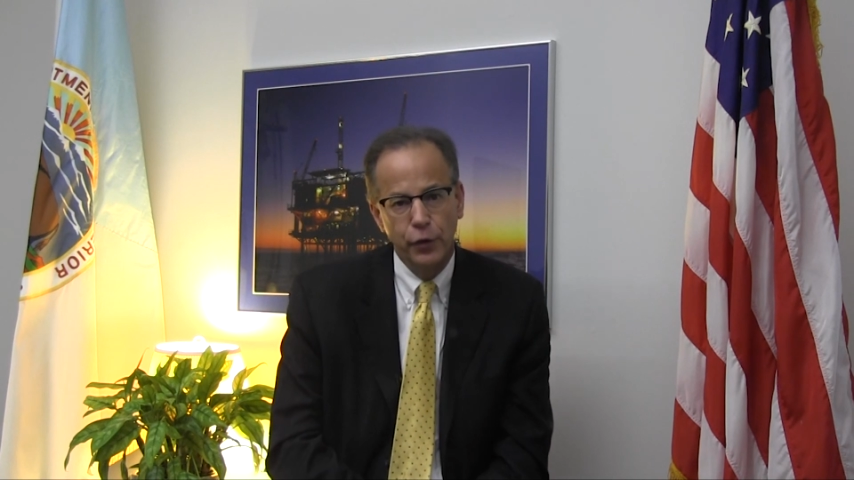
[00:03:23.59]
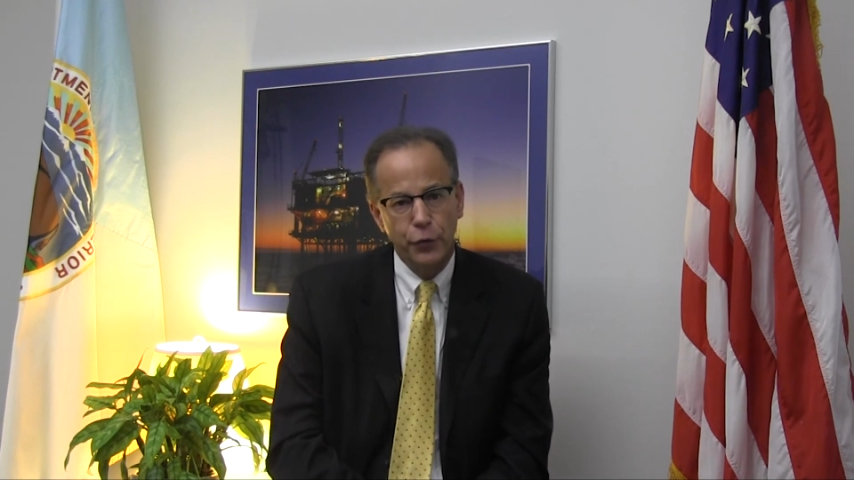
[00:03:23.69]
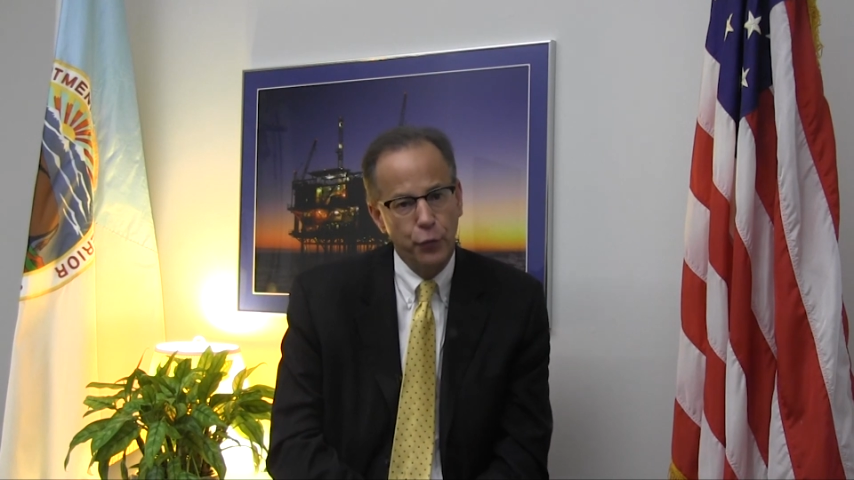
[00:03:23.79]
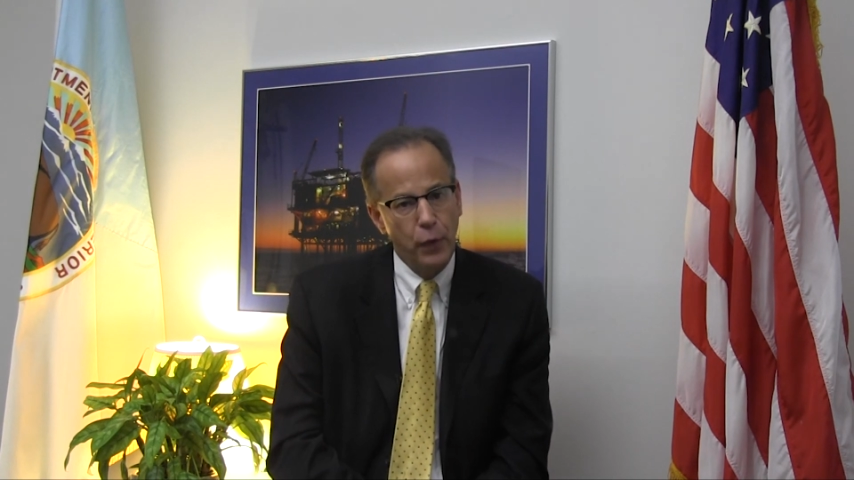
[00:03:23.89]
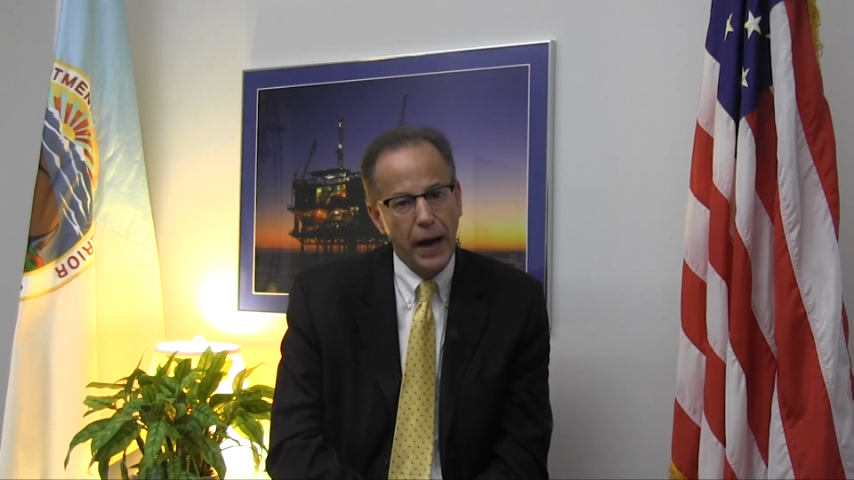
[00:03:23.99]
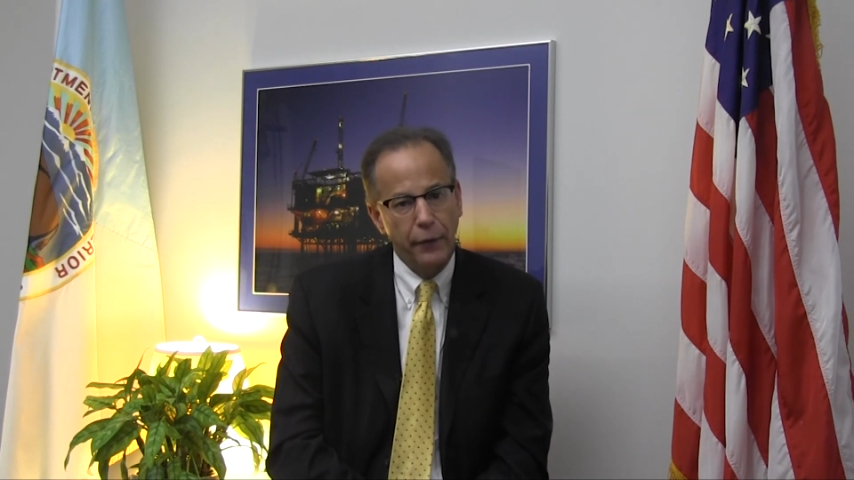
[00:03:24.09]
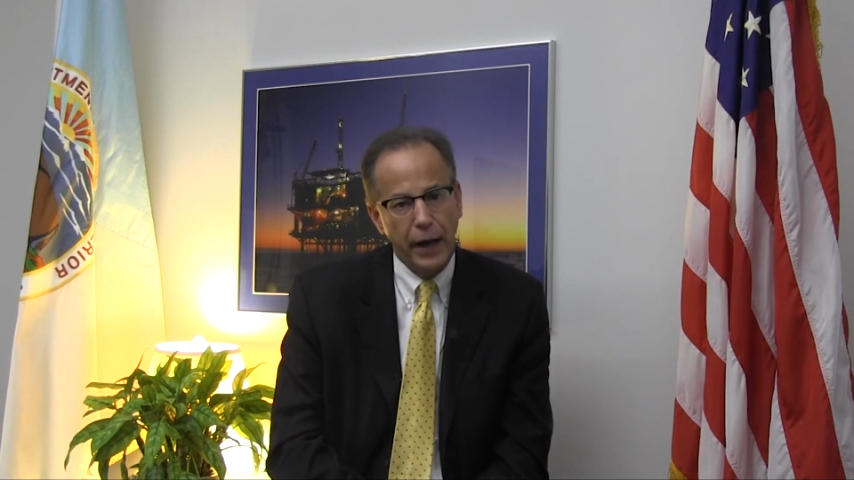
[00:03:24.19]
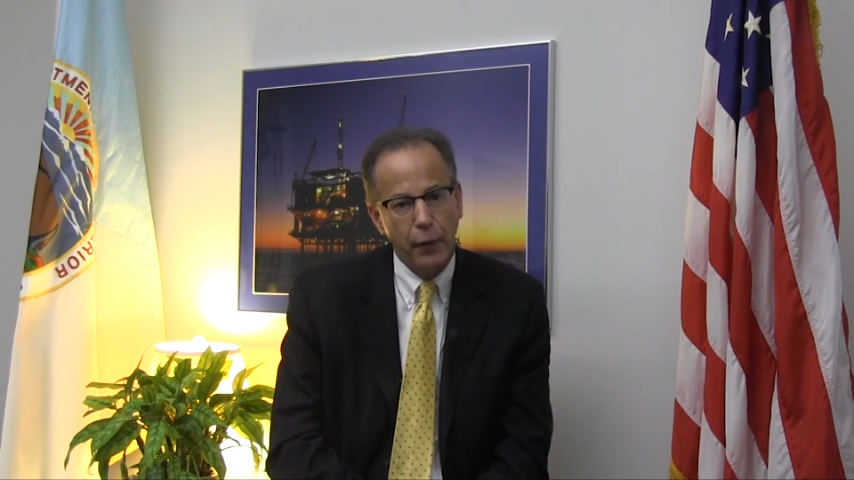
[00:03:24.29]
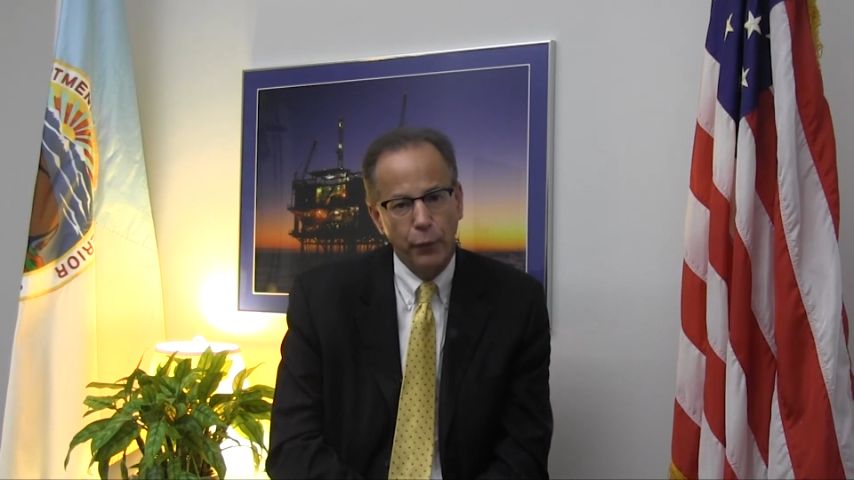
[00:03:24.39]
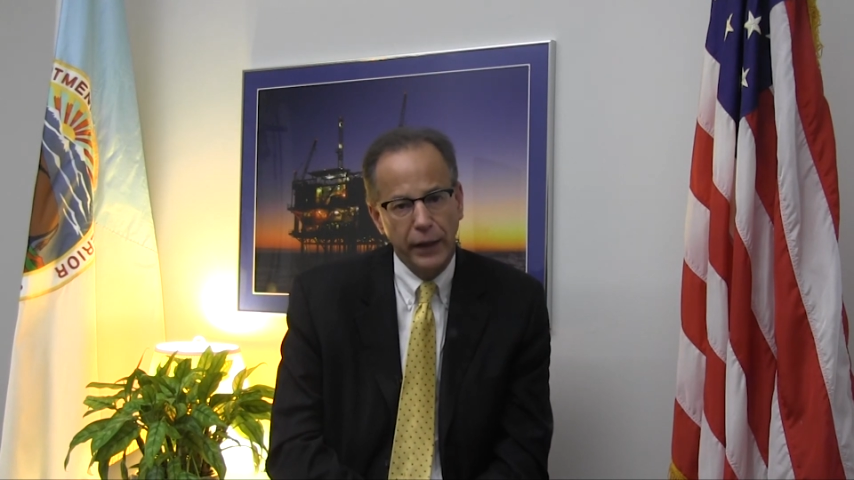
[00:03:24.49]
Throughout
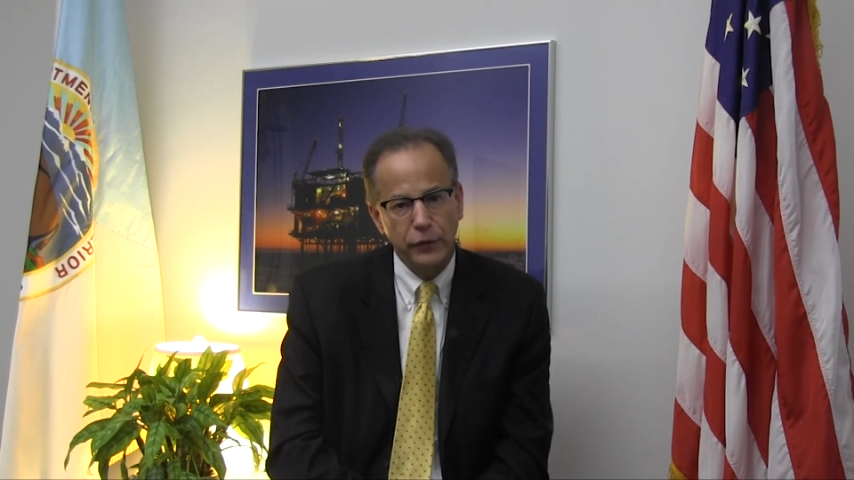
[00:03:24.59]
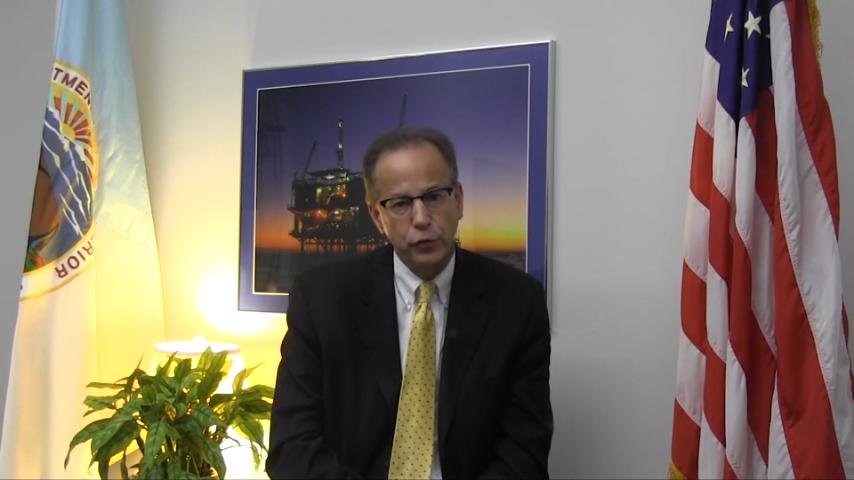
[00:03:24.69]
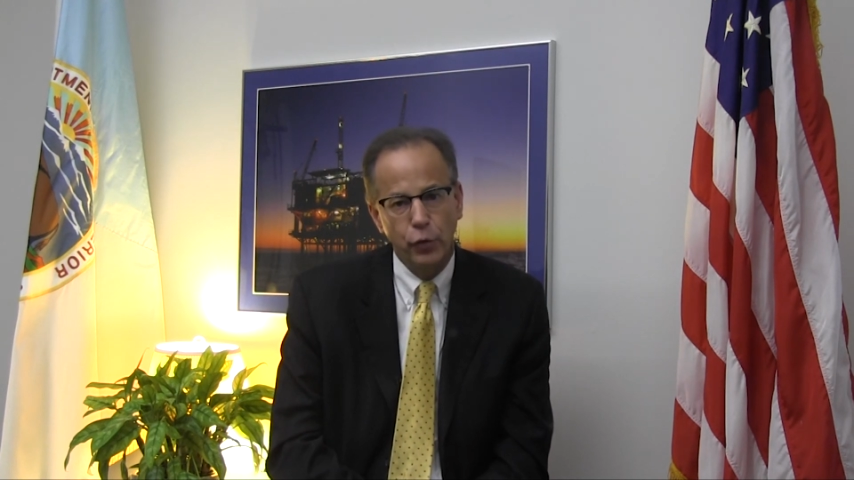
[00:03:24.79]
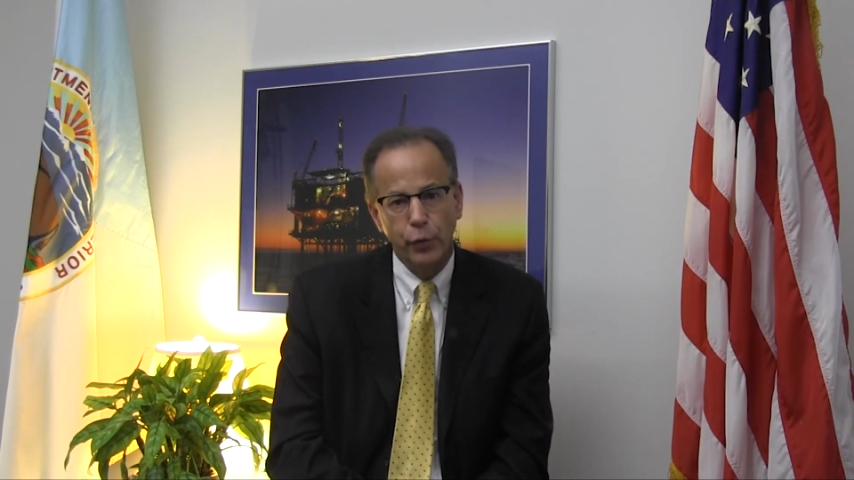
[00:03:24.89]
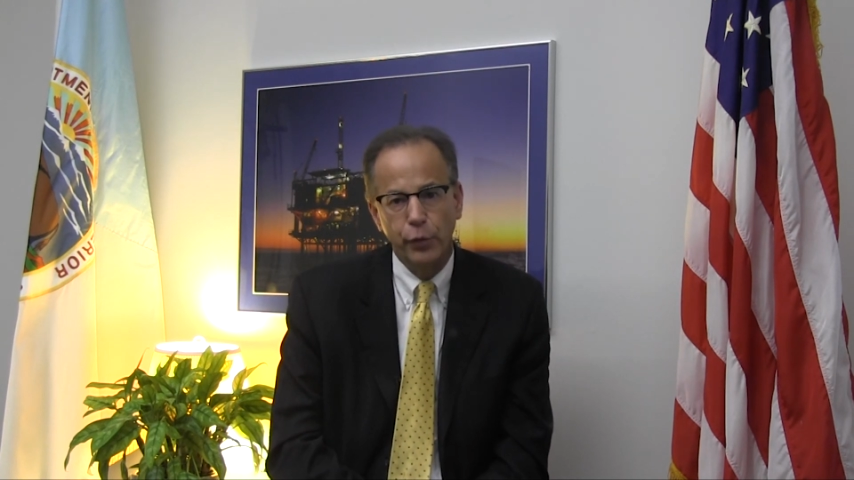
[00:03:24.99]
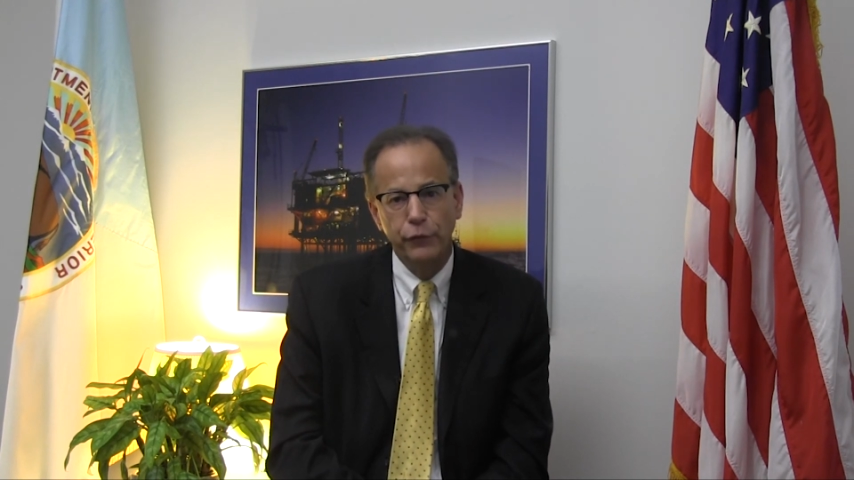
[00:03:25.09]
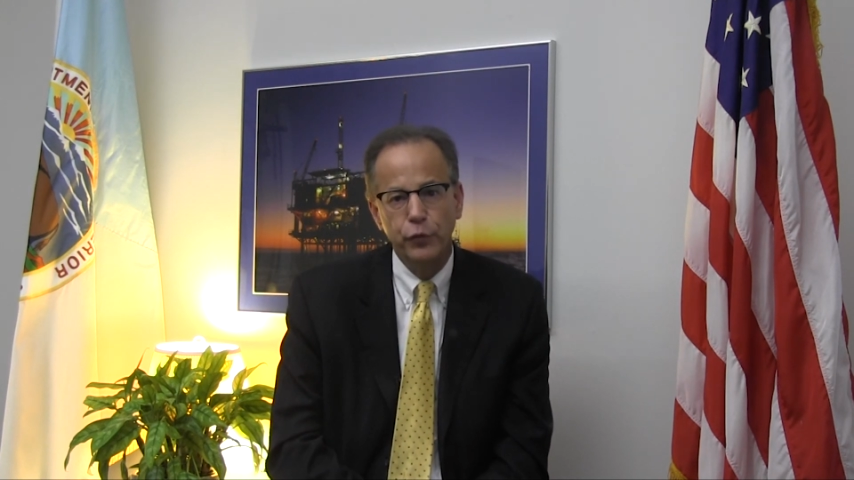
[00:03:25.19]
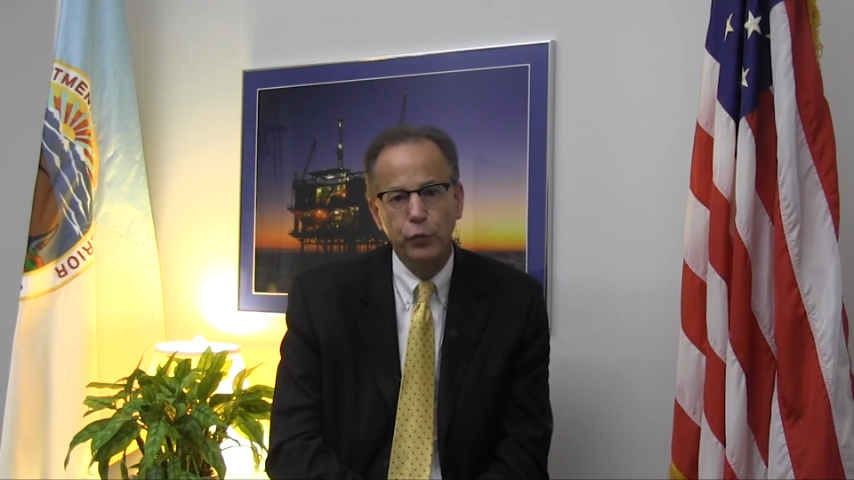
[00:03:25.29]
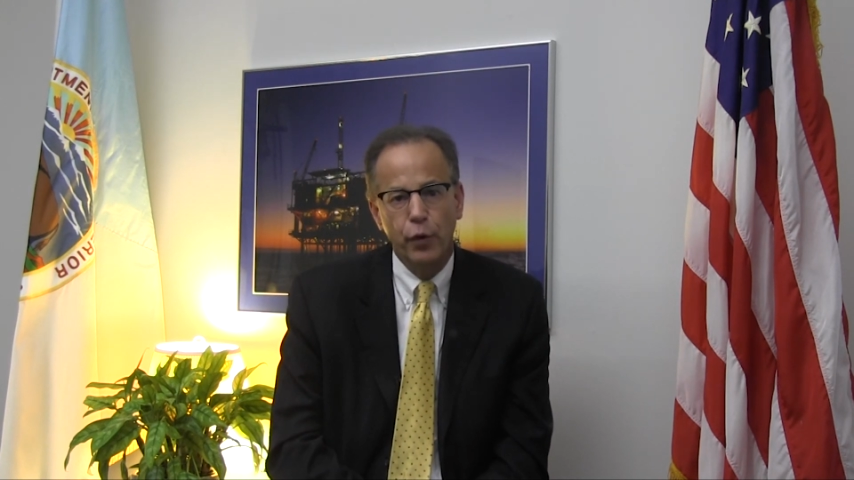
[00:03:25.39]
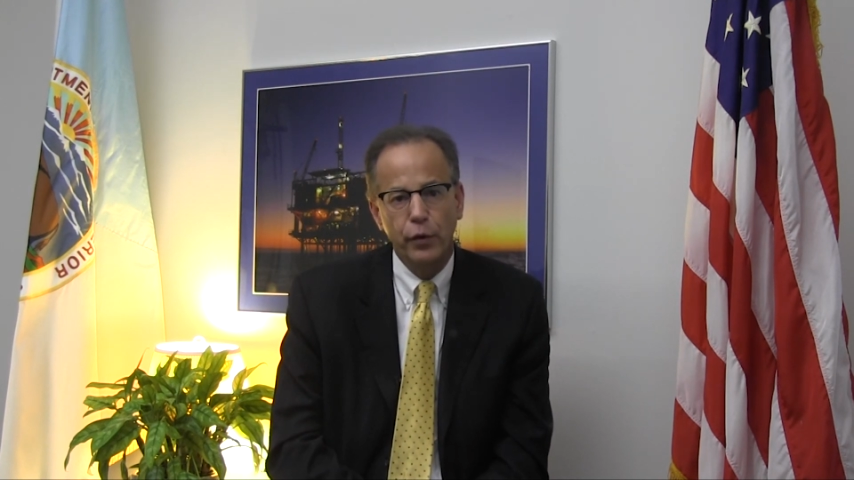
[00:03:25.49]
our regulatory
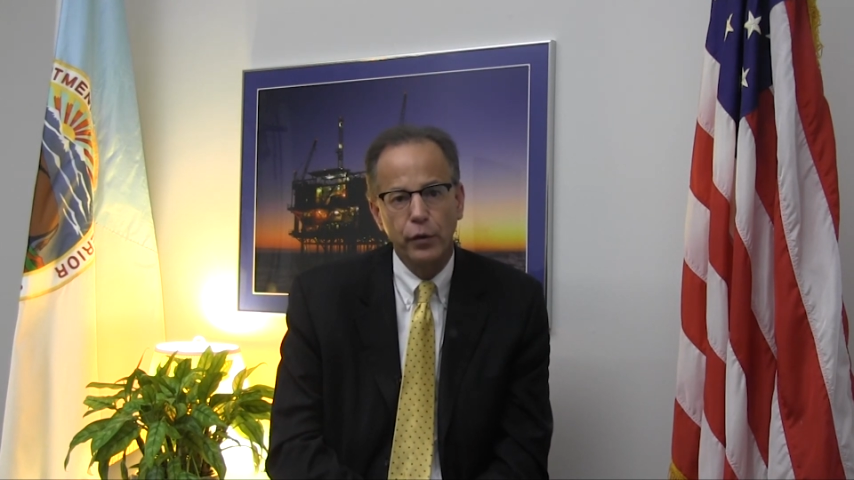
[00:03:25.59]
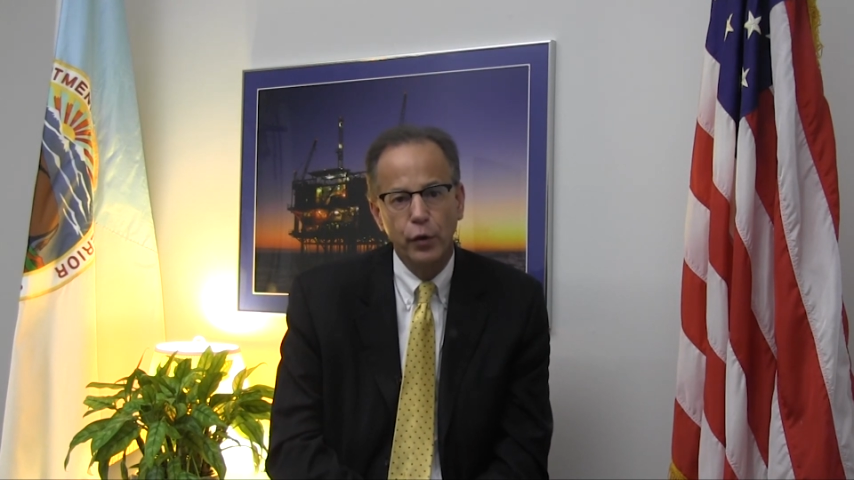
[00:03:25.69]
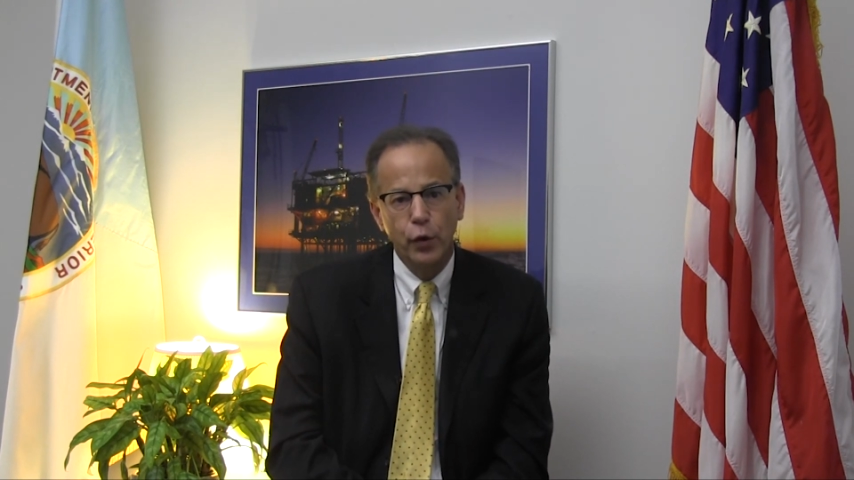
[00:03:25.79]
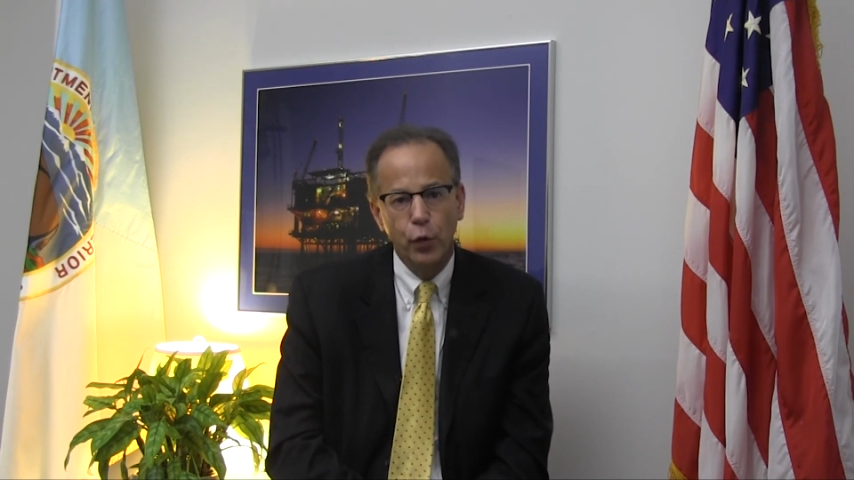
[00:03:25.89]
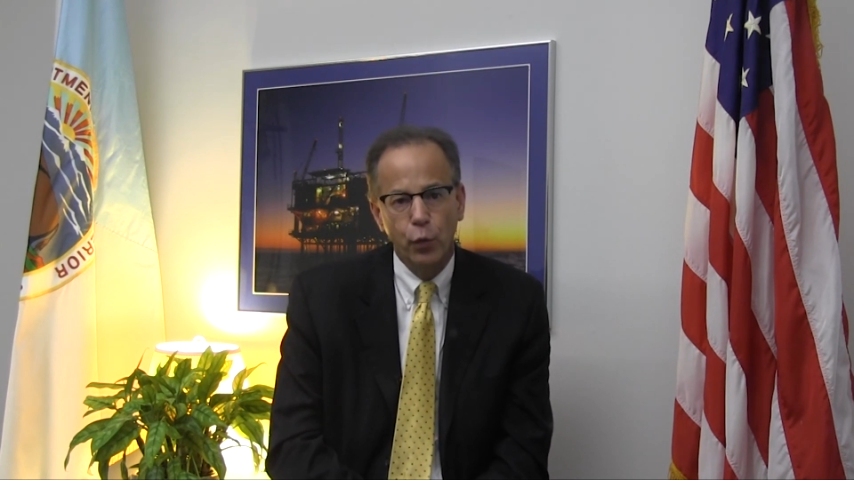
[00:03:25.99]
review work,